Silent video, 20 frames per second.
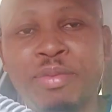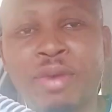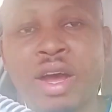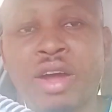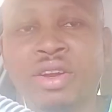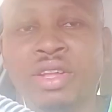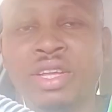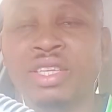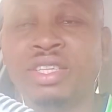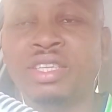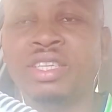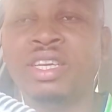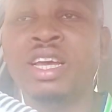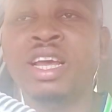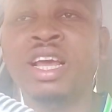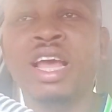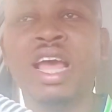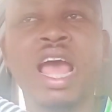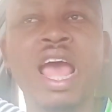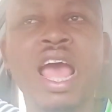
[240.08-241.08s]
about it,
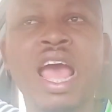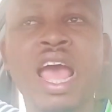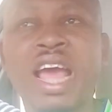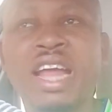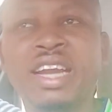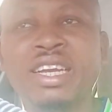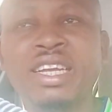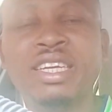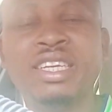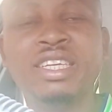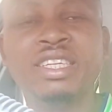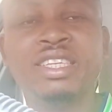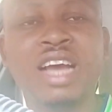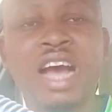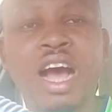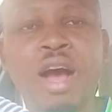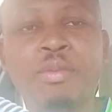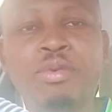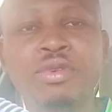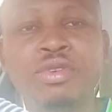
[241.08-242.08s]
and it
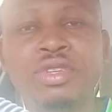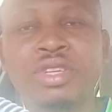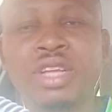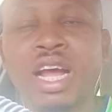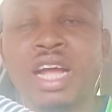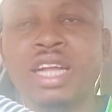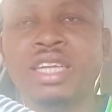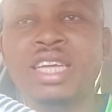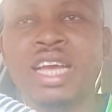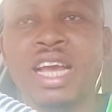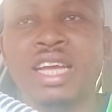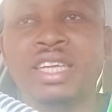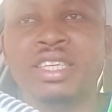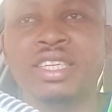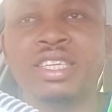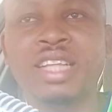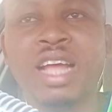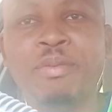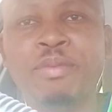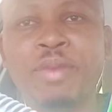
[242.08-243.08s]
happens that
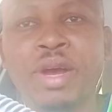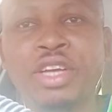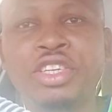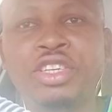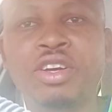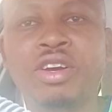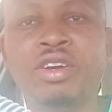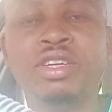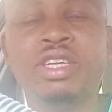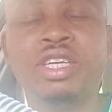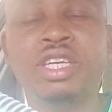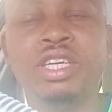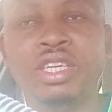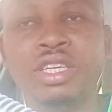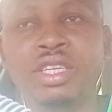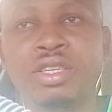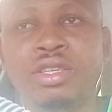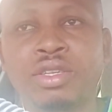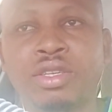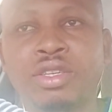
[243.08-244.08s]
yes, that mansion
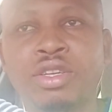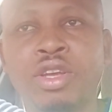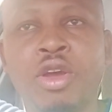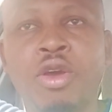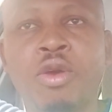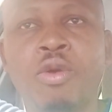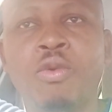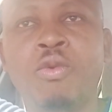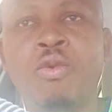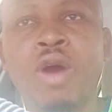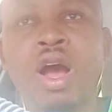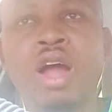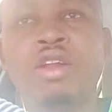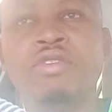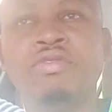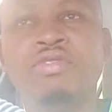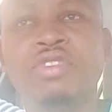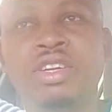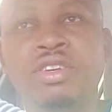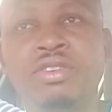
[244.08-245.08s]
is
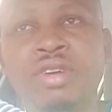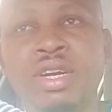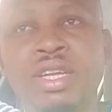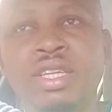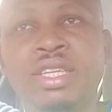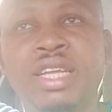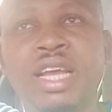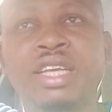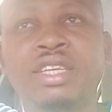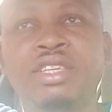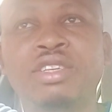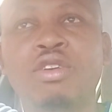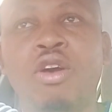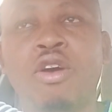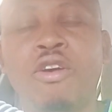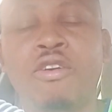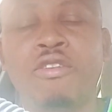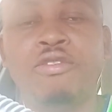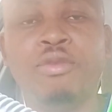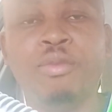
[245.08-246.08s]
one of the greatest
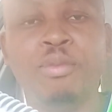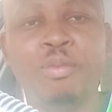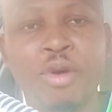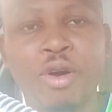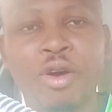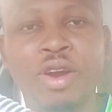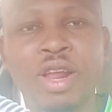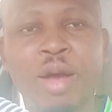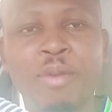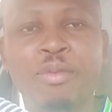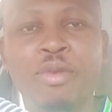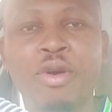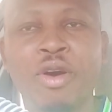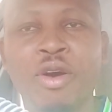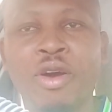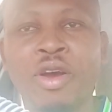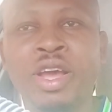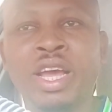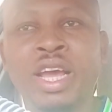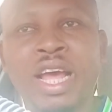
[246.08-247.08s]
of Burna
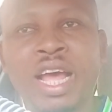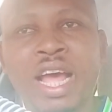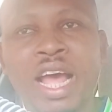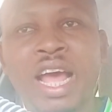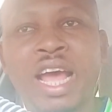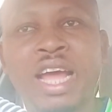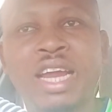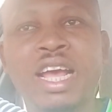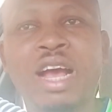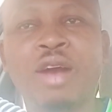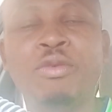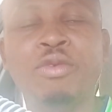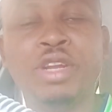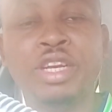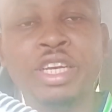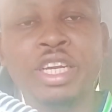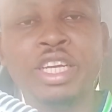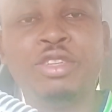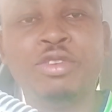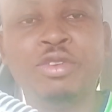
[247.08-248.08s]
Boy, and
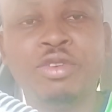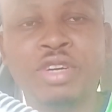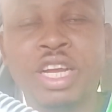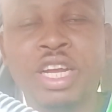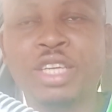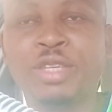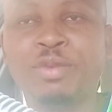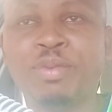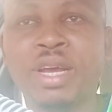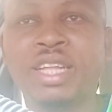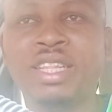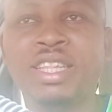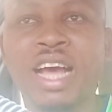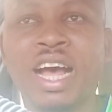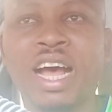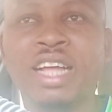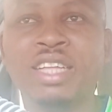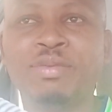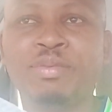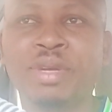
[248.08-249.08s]
we need to respect
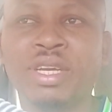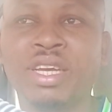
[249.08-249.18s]
that,